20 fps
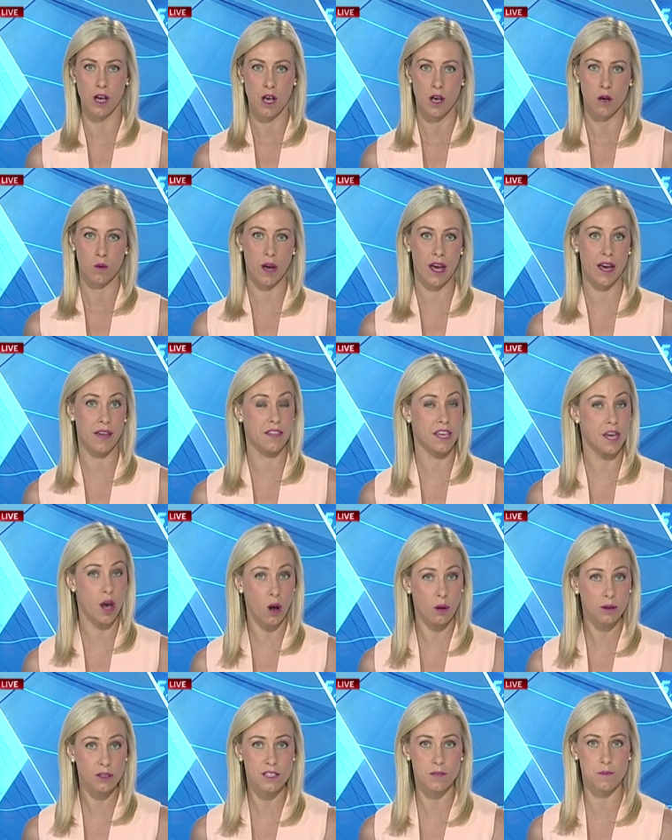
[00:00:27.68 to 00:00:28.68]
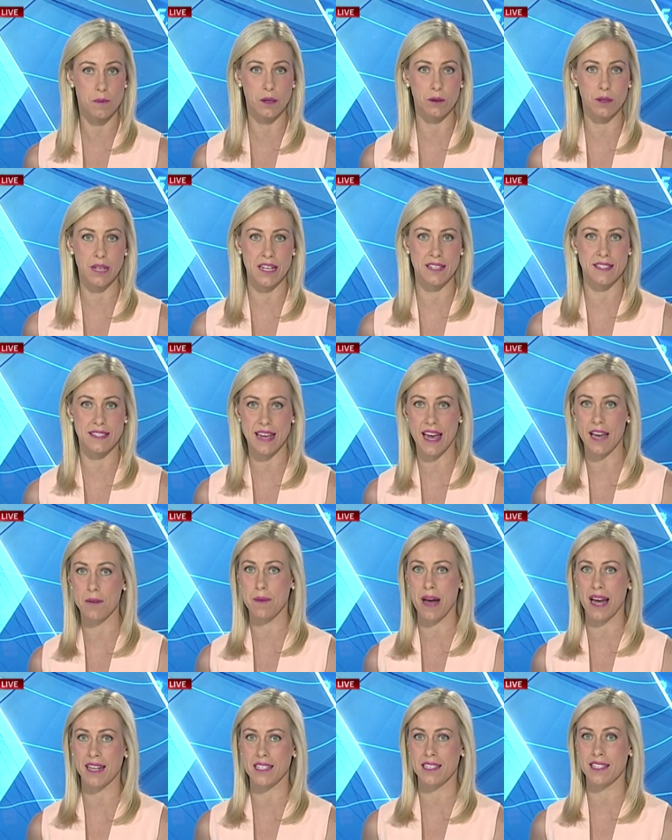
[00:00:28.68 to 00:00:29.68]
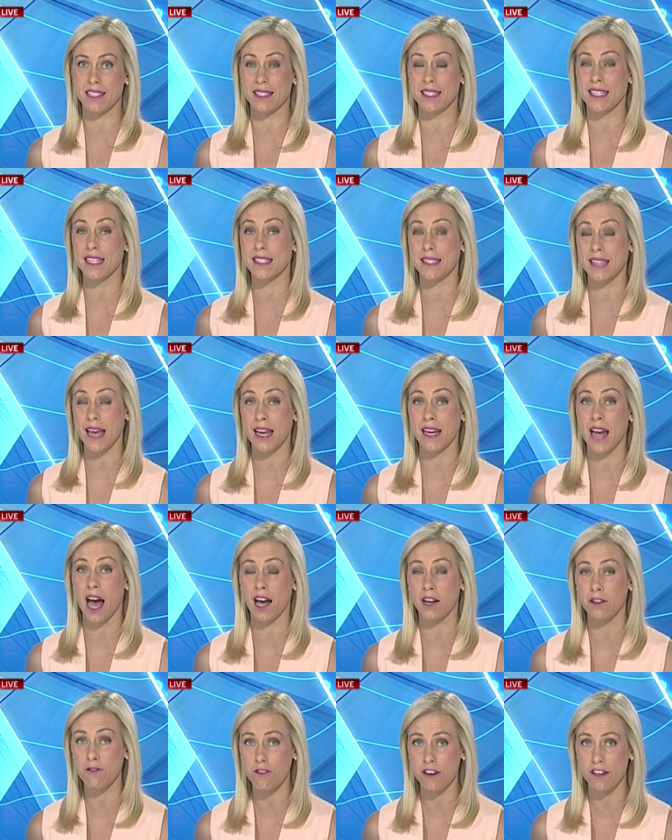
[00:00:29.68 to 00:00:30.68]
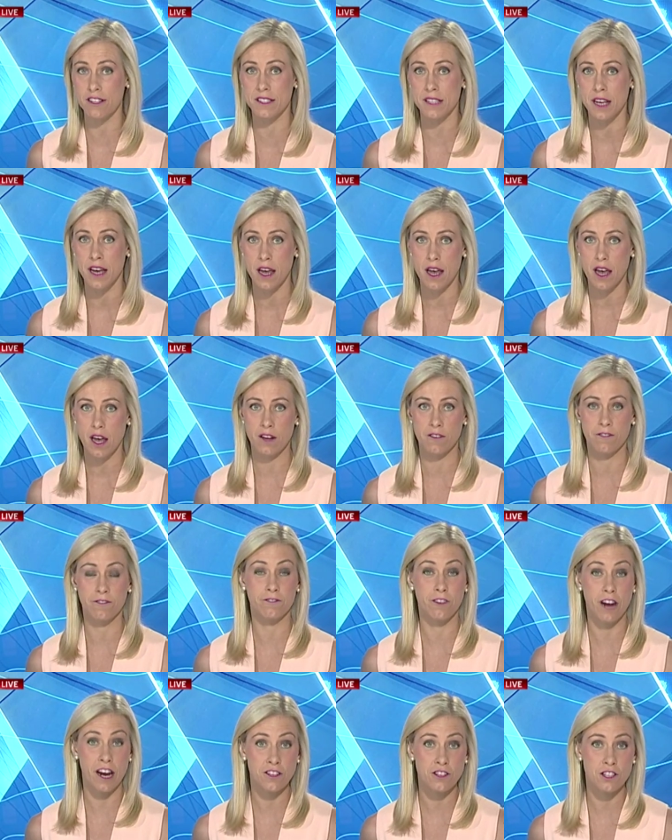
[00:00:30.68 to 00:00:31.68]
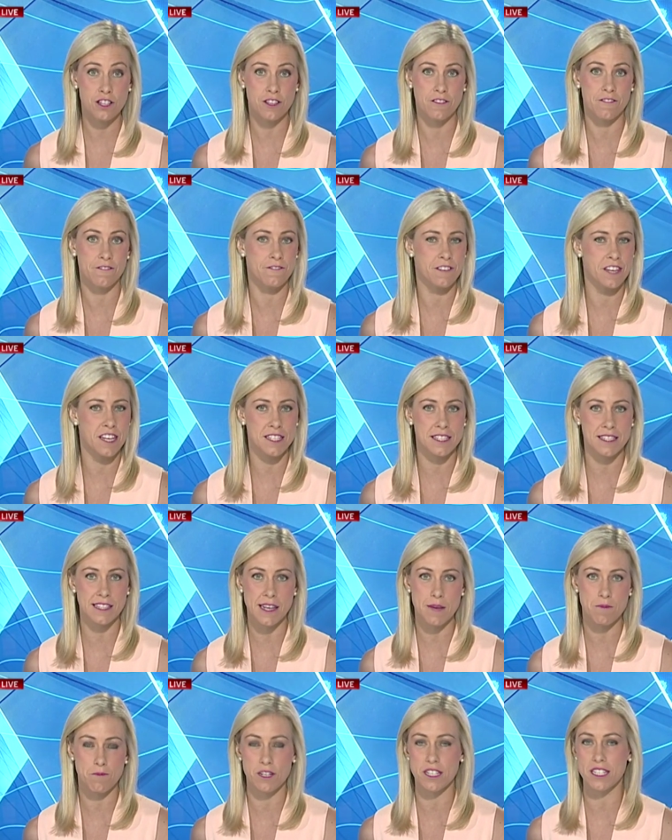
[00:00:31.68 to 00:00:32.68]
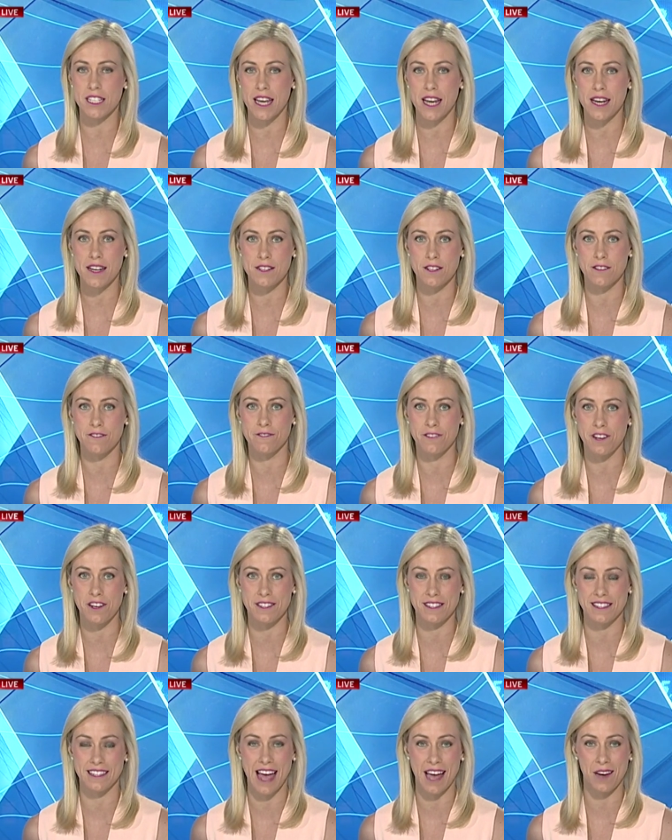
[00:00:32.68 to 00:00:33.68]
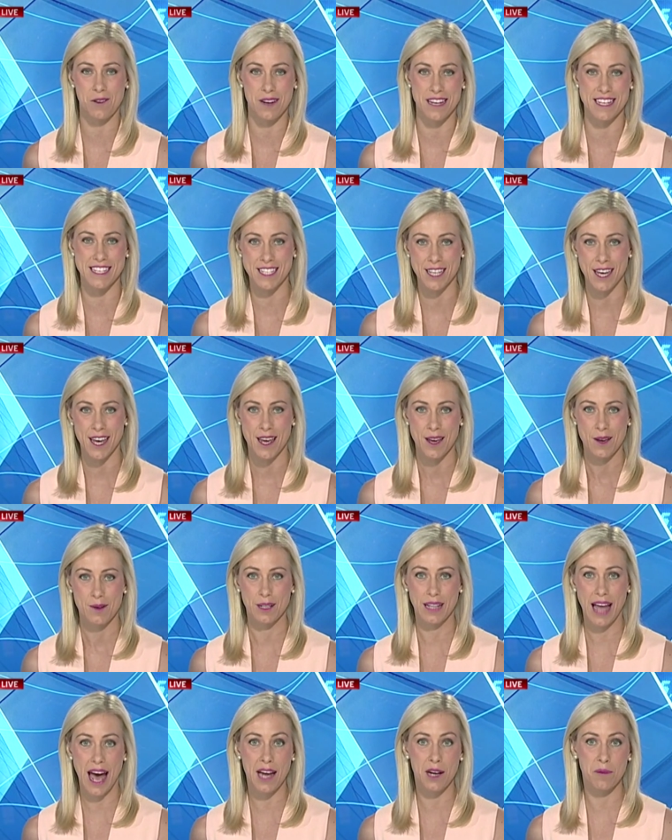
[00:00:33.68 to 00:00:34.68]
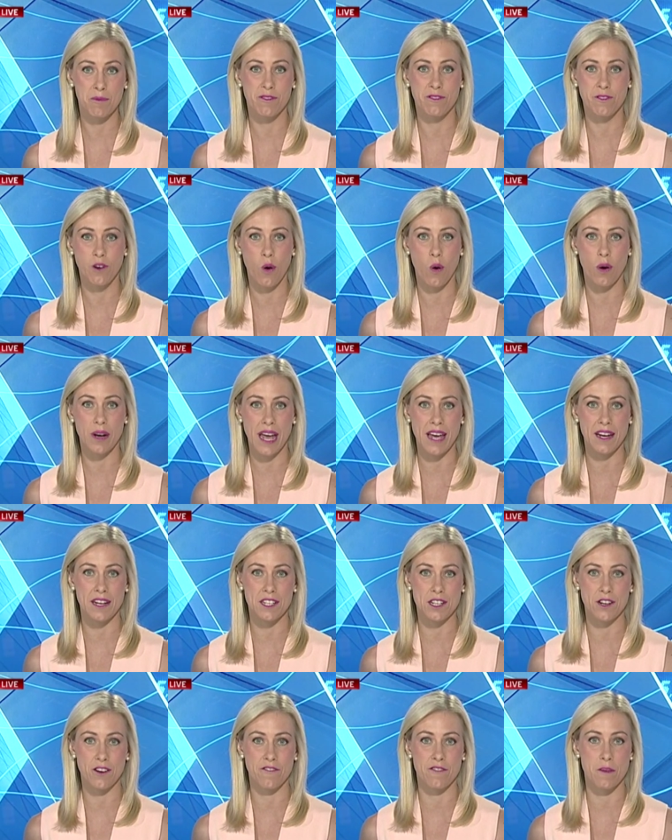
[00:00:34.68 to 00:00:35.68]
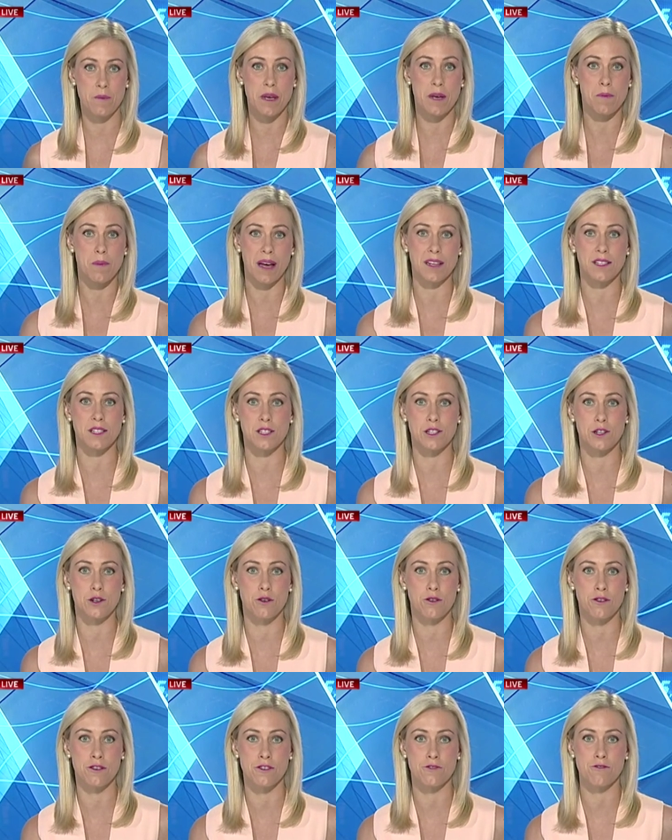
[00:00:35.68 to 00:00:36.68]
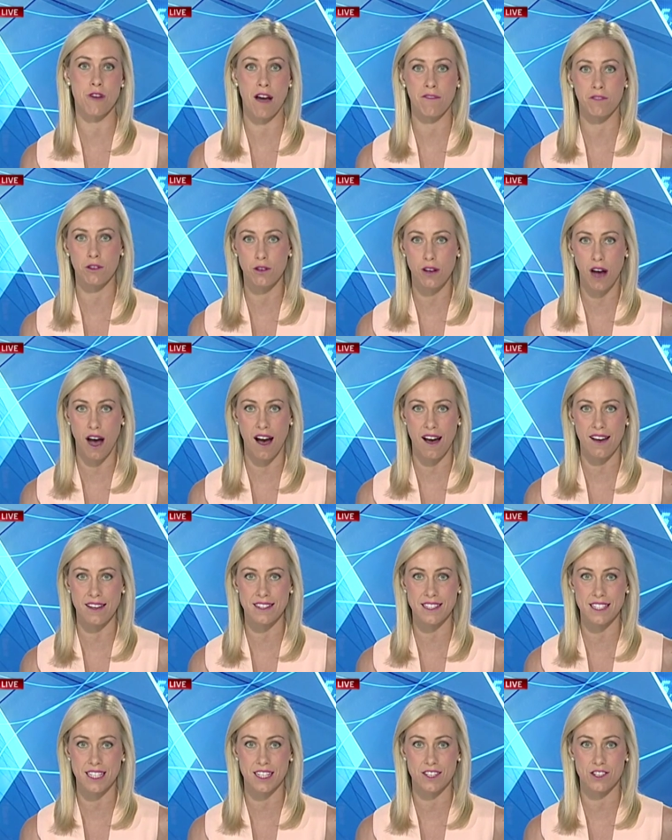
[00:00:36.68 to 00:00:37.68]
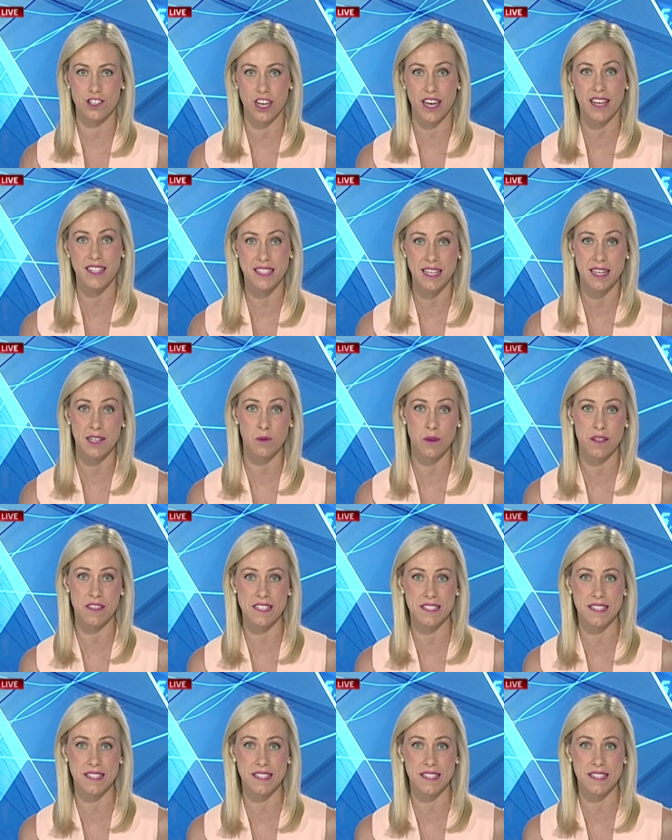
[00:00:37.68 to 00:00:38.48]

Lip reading: where the oldest buildings date back to the 1600s and French, the fiercely protected first language. Well, Adam Ford, editor of the Big Bus Tour and Travel Guide, checks in with this